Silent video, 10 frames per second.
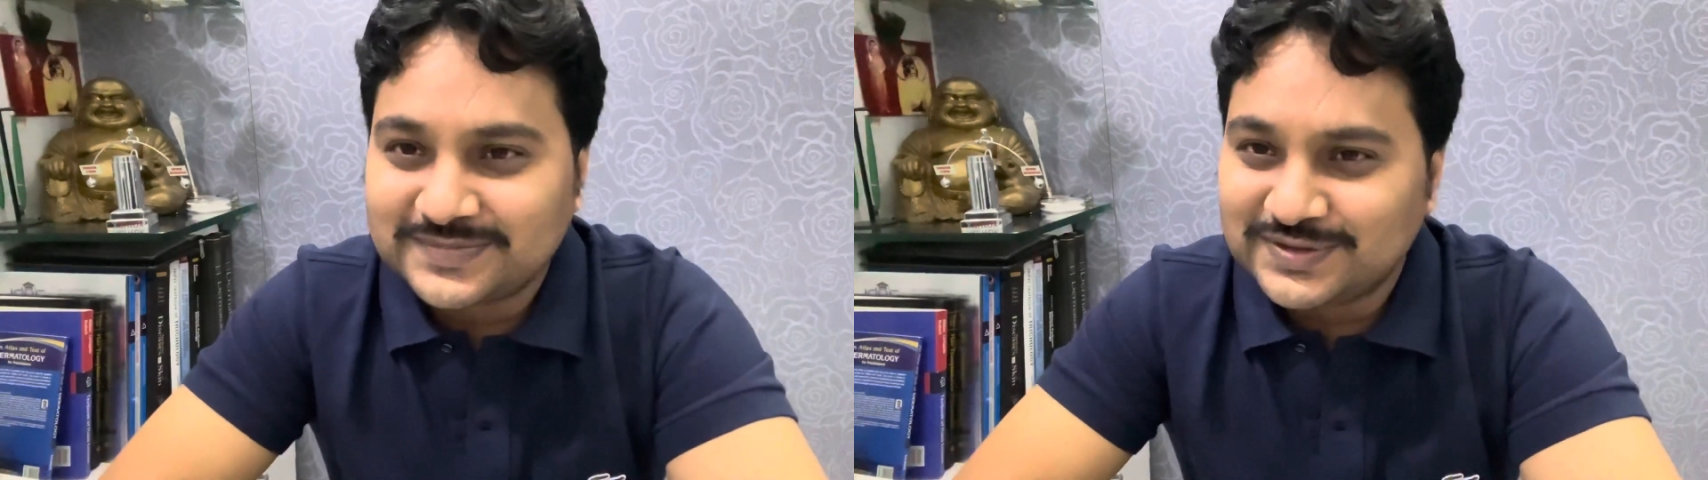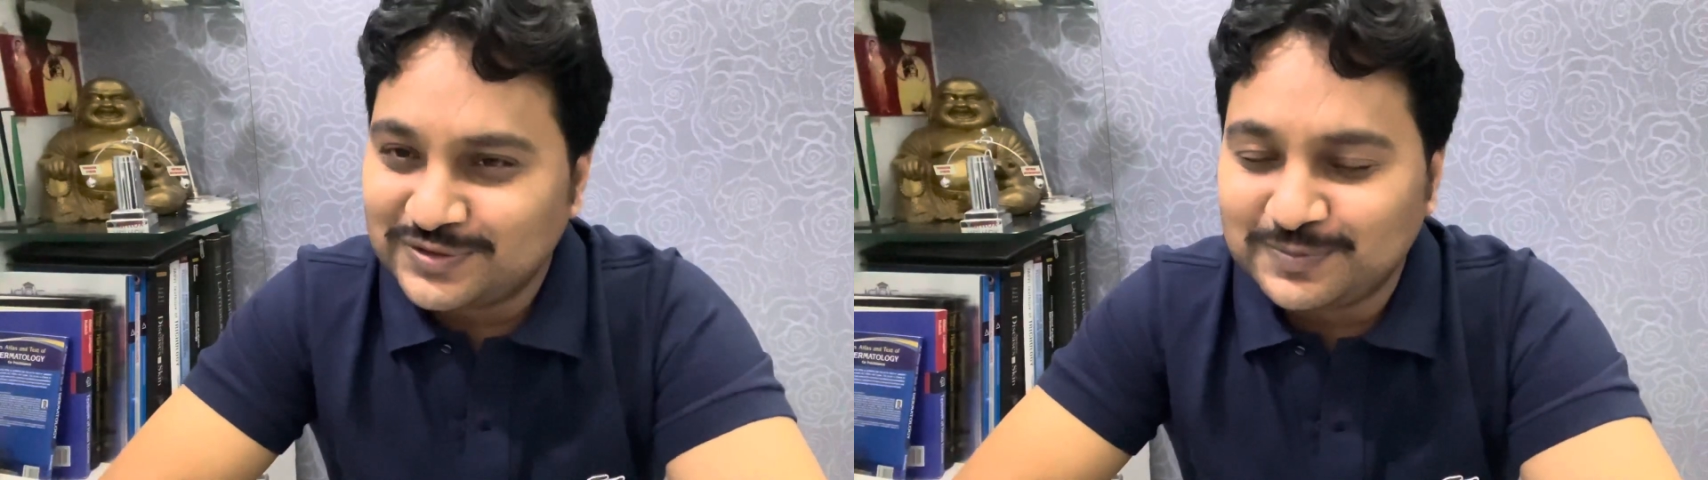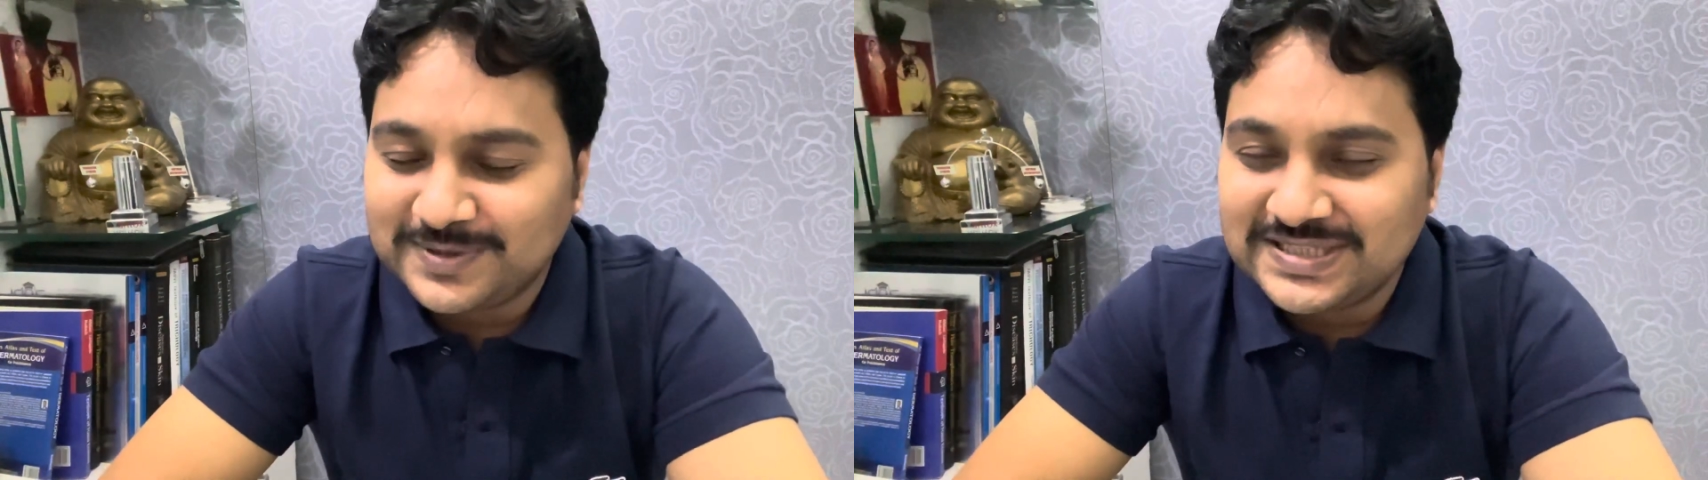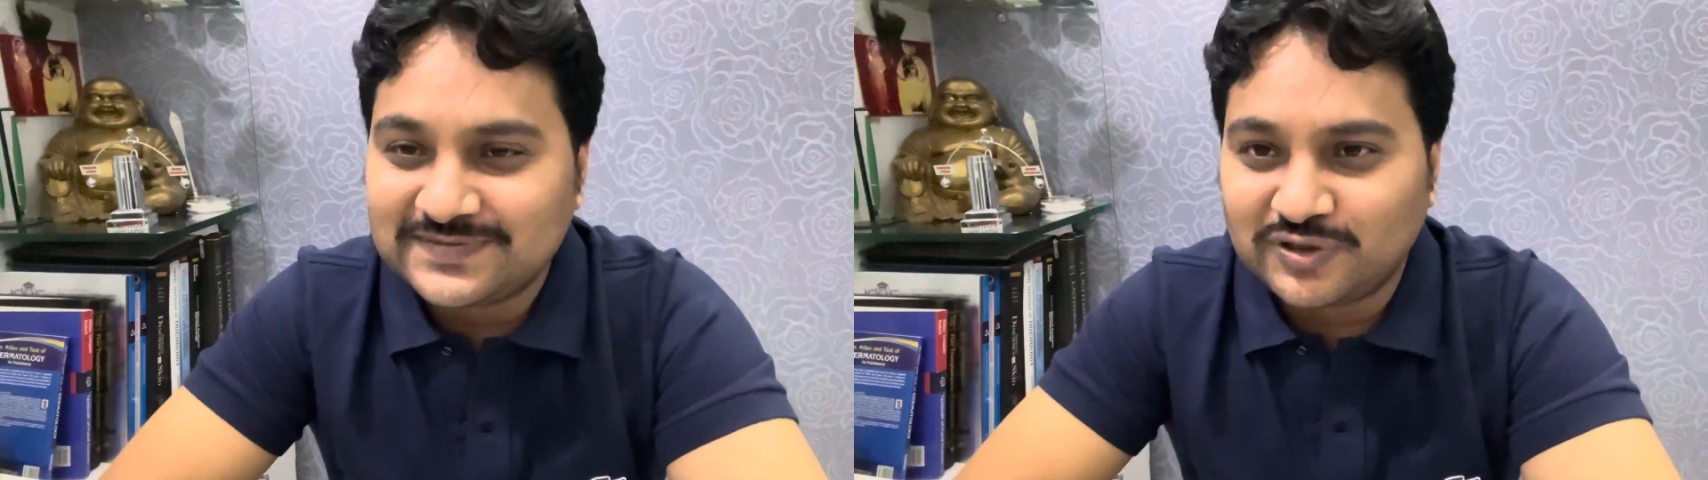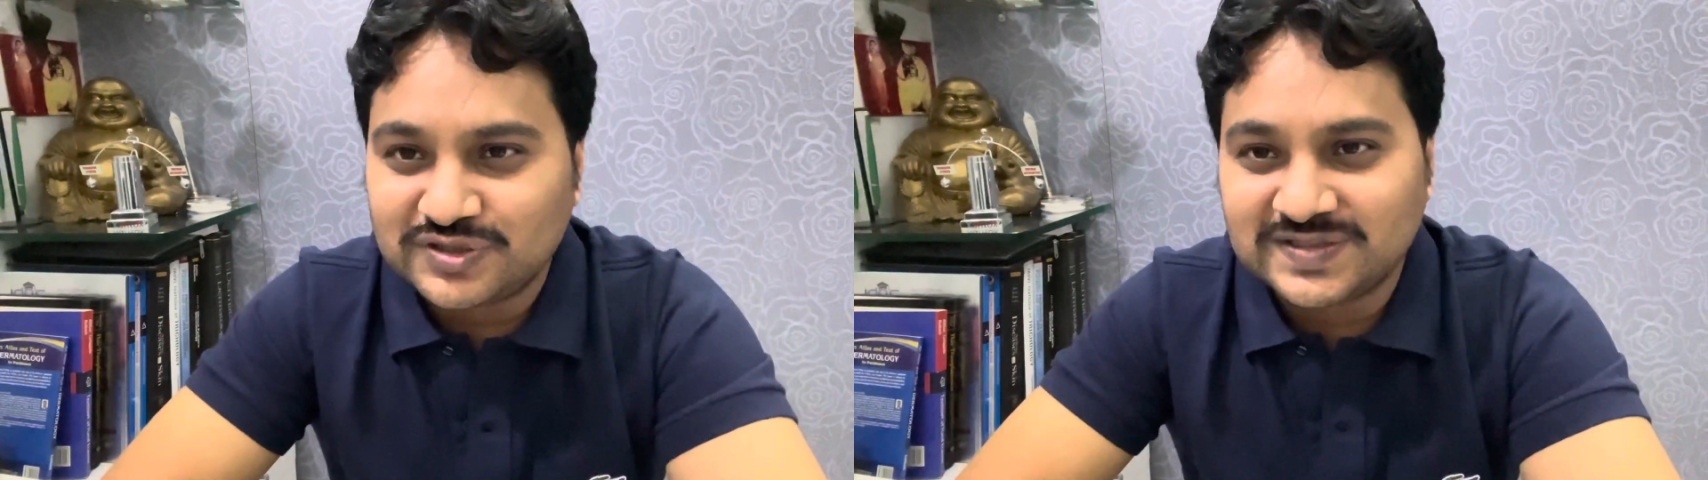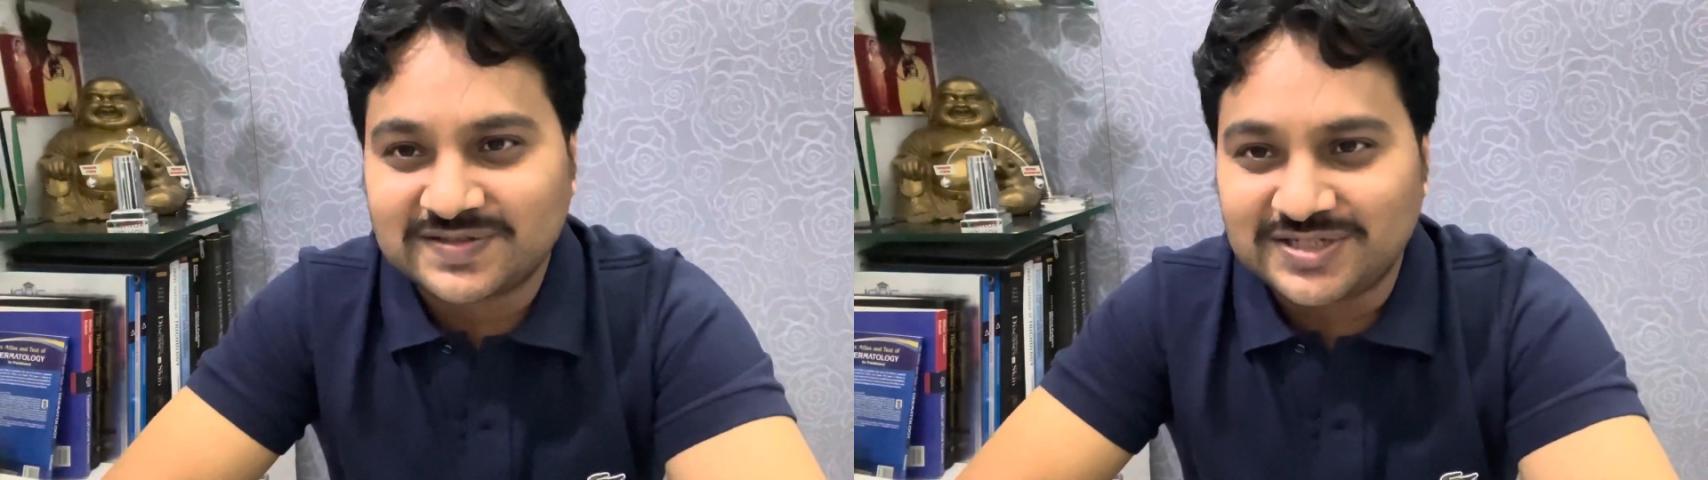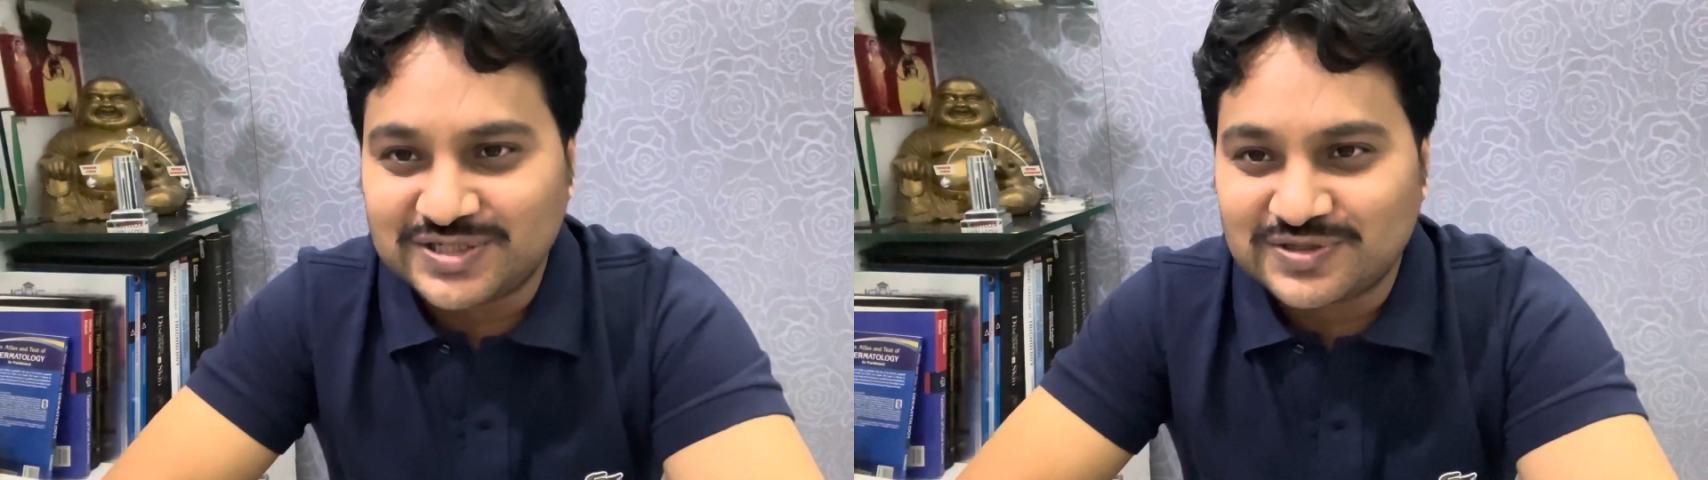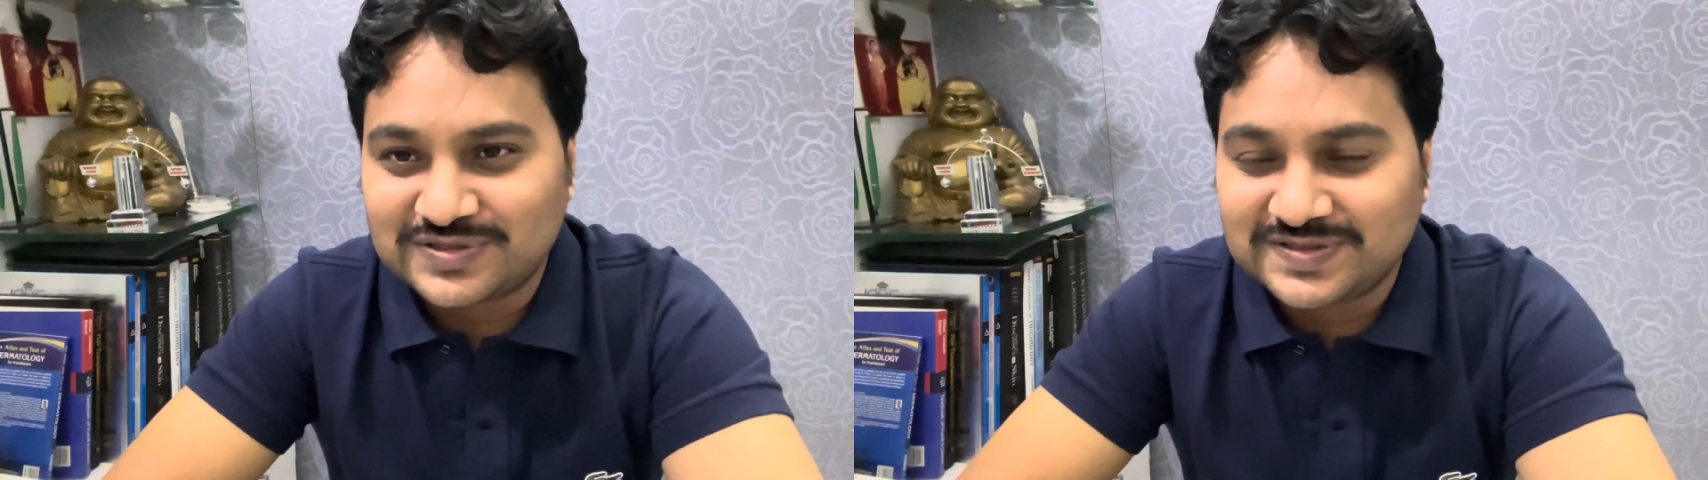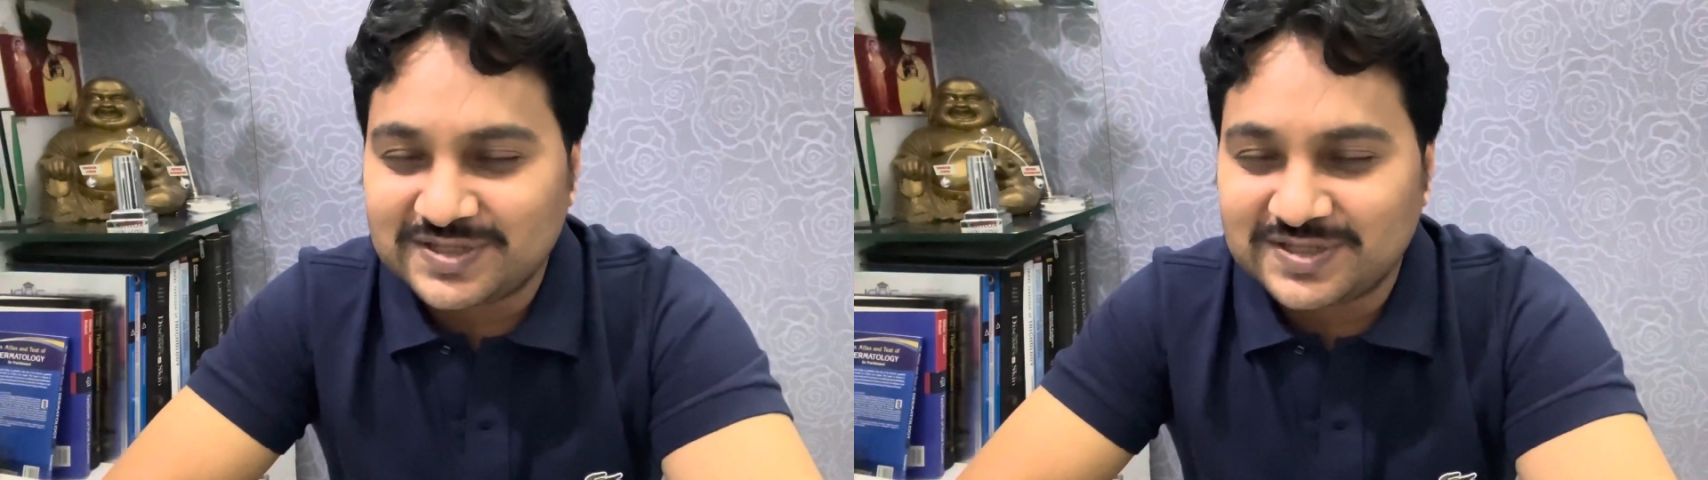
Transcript: so please watch the screenshots